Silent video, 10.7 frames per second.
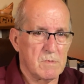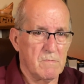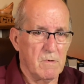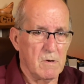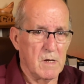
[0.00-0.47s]

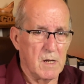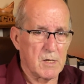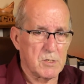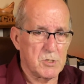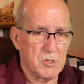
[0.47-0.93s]
The very
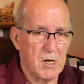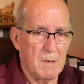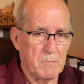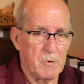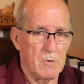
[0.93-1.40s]
next
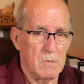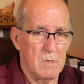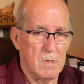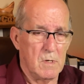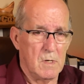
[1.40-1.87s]

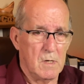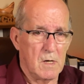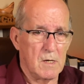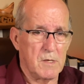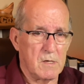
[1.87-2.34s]
chapter,
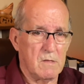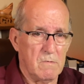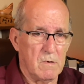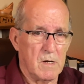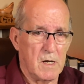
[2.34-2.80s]
I think the
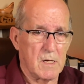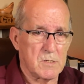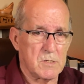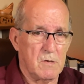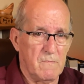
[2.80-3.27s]
very
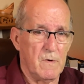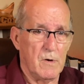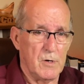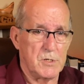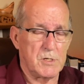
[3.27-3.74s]
next
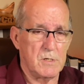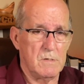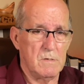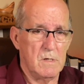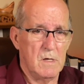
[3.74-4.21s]
verse,
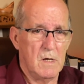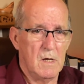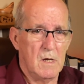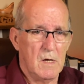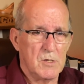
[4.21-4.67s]

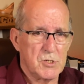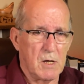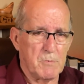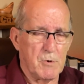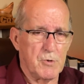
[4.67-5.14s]

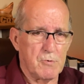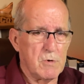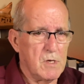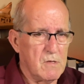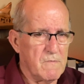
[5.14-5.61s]
chapter
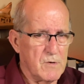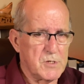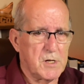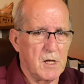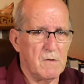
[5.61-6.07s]
3, the
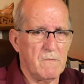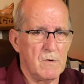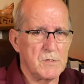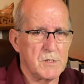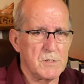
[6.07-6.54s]
verse 10
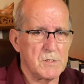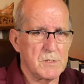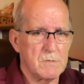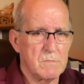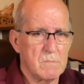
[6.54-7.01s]

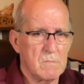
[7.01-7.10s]
verses.